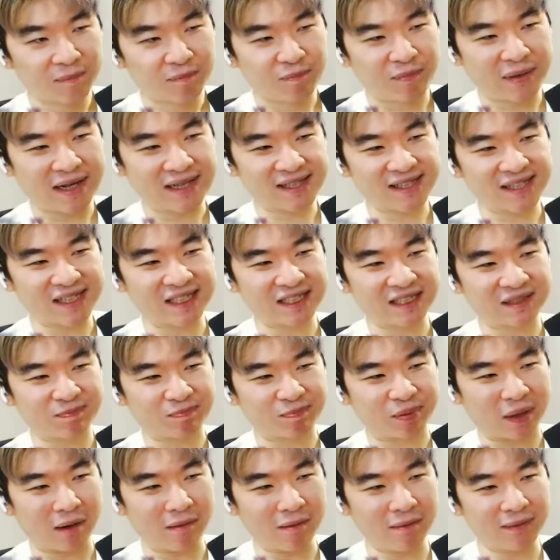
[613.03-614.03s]
Pizza is
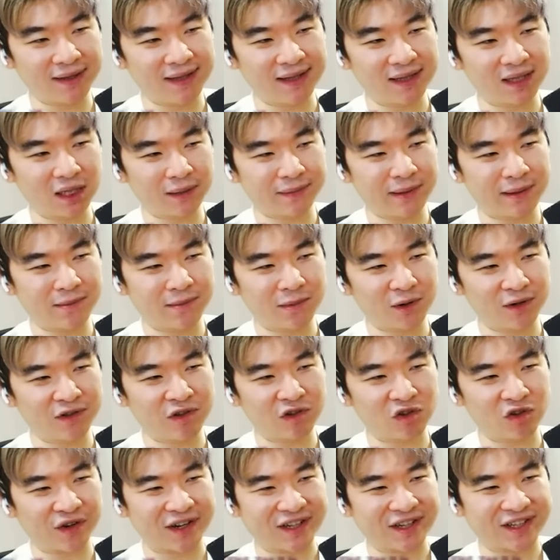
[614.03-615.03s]
probably a little bit more
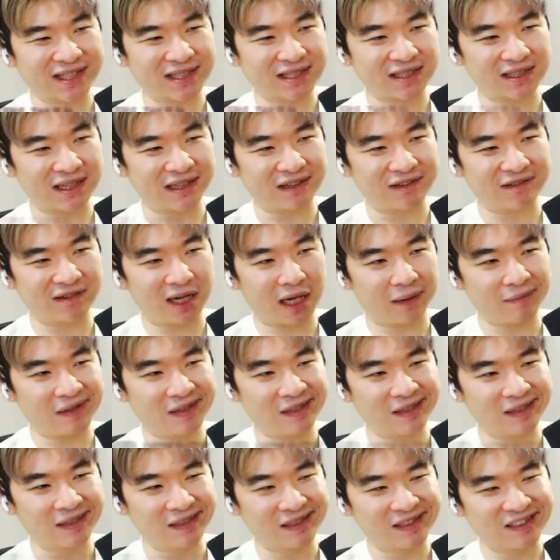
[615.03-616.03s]
nutritious than
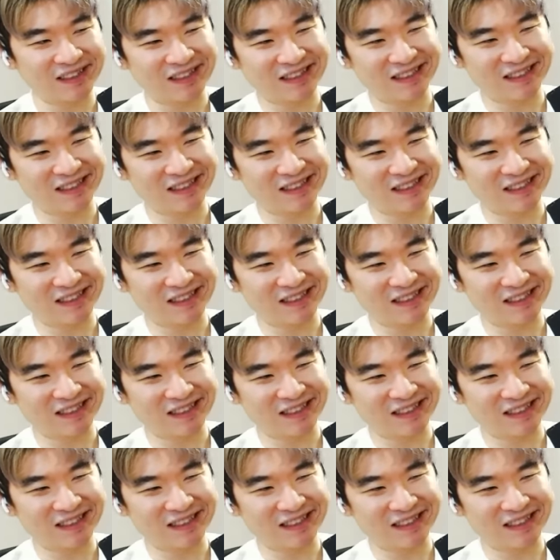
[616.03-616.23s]
ramen.